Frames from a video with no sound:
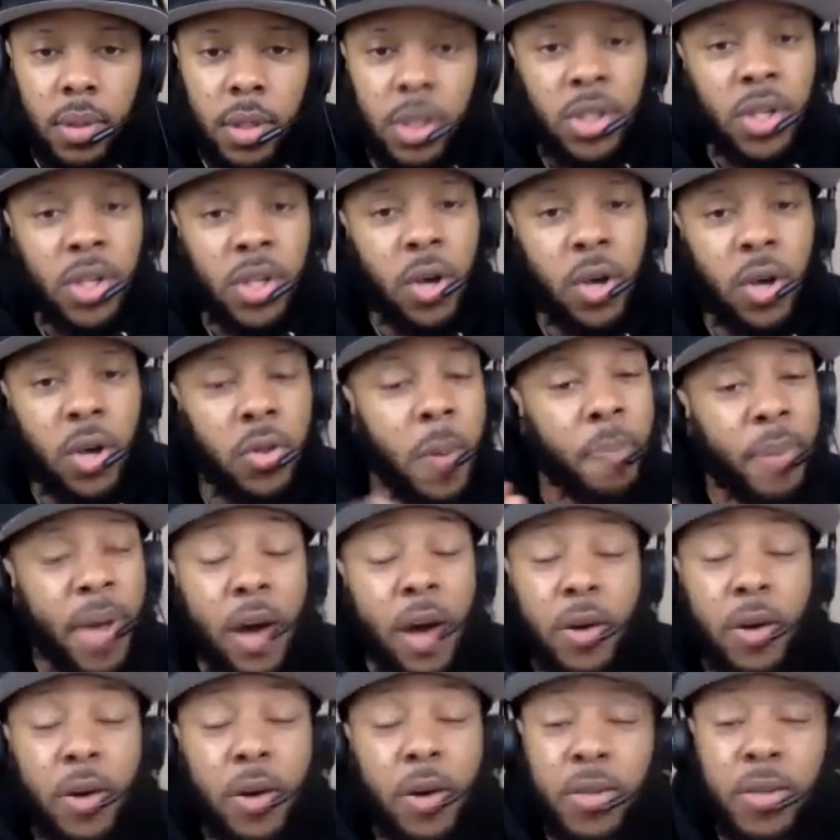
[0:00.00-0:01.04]
So the
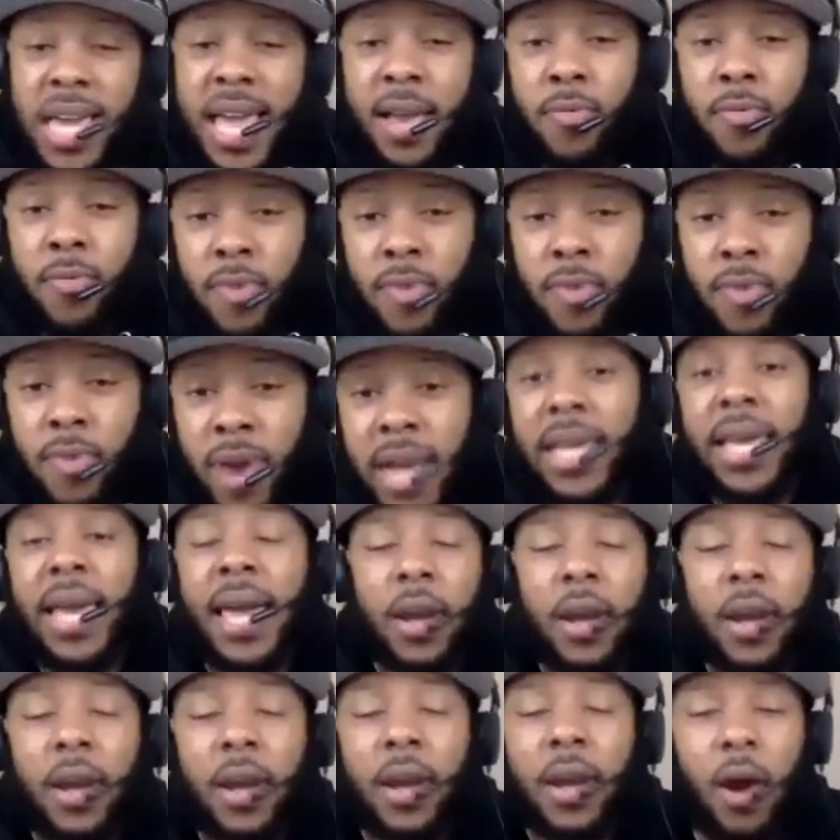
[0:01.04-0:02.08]
belt thing really,
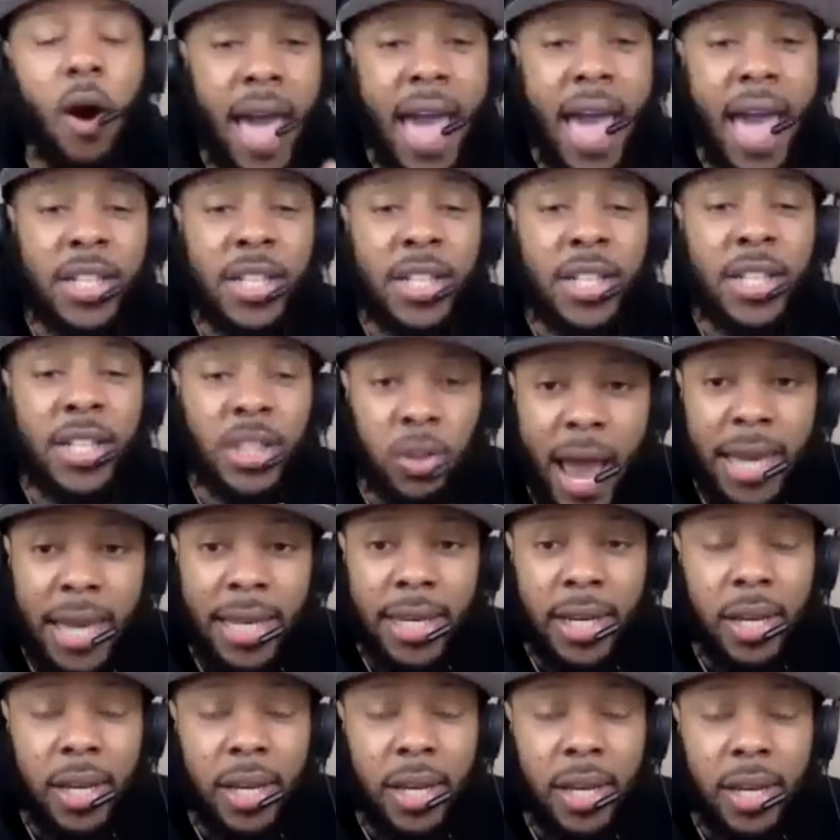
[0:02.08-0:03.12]
in all
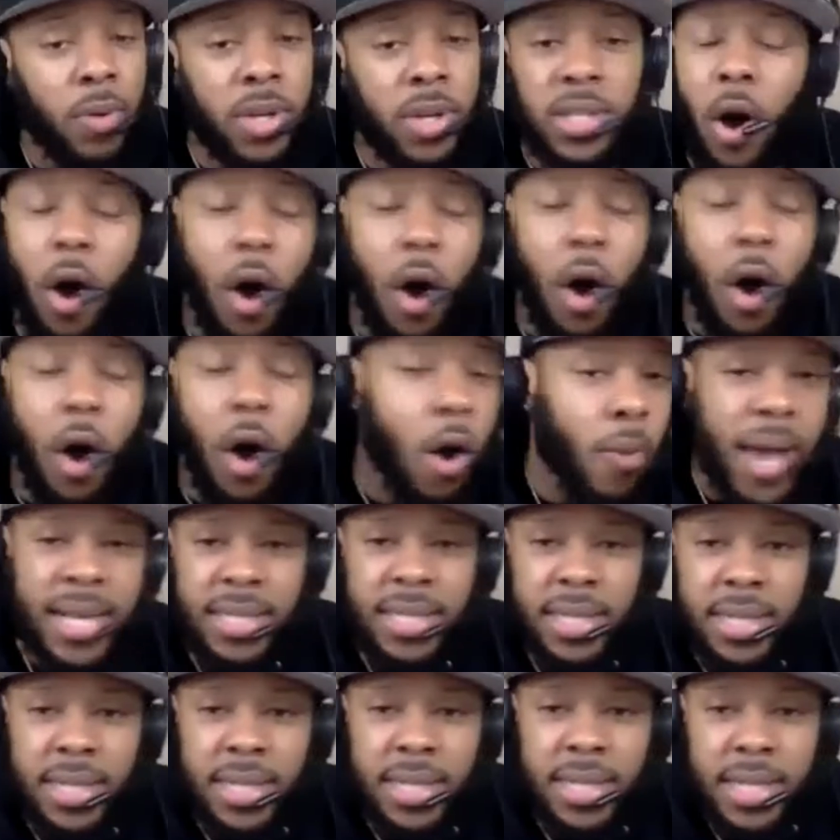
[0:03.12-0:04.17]
actuality, was
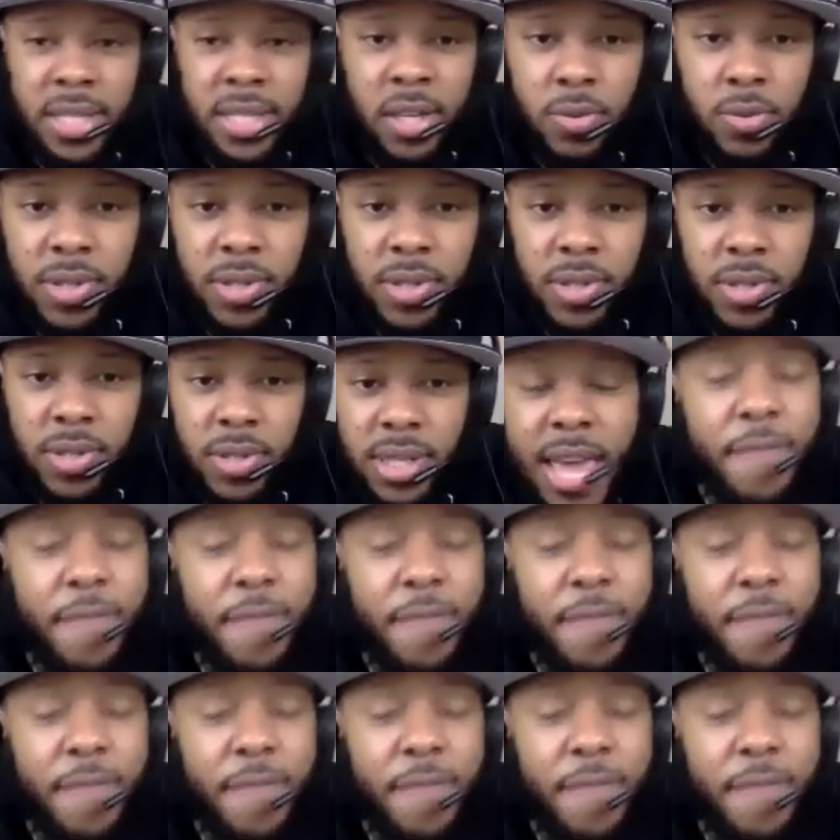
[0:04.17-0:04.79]
always an excuse.